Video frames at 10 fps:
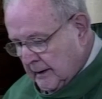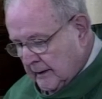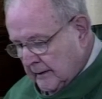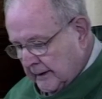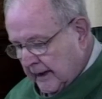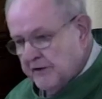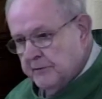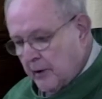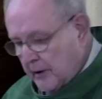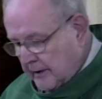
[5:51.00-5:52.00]
The
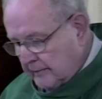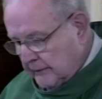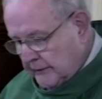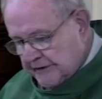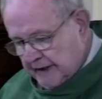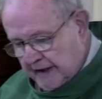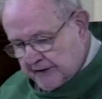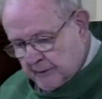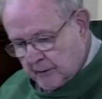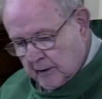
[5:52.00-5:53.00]
next part of Luke's
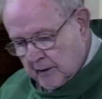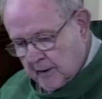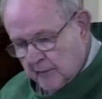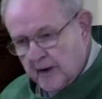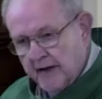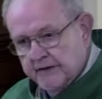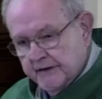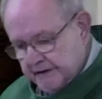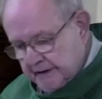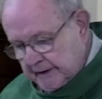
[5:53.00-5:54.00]
Gospel brings
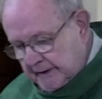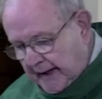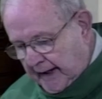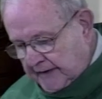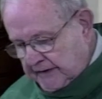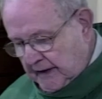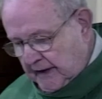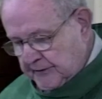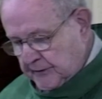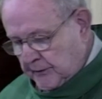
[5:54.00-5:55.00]
us to today's
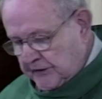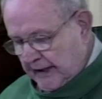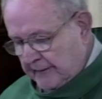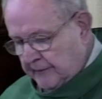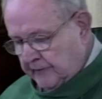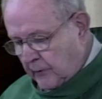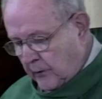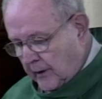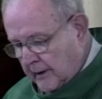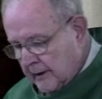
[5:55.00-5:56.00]
Gospel in chapter
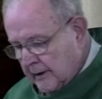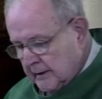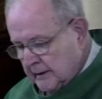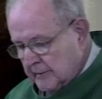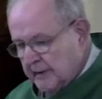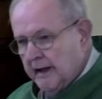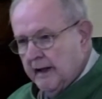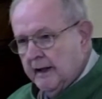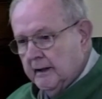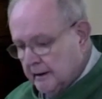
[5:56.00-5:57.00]
four, the
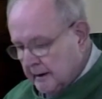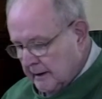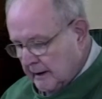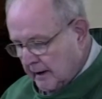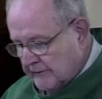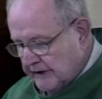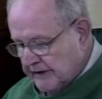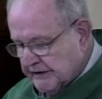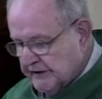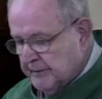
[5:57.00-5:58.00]
beginning of
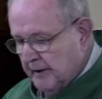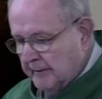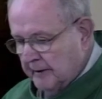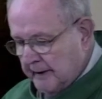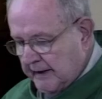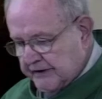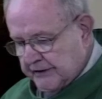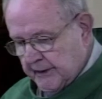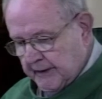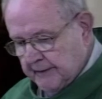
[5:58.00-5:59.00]
Jesus' public ministry.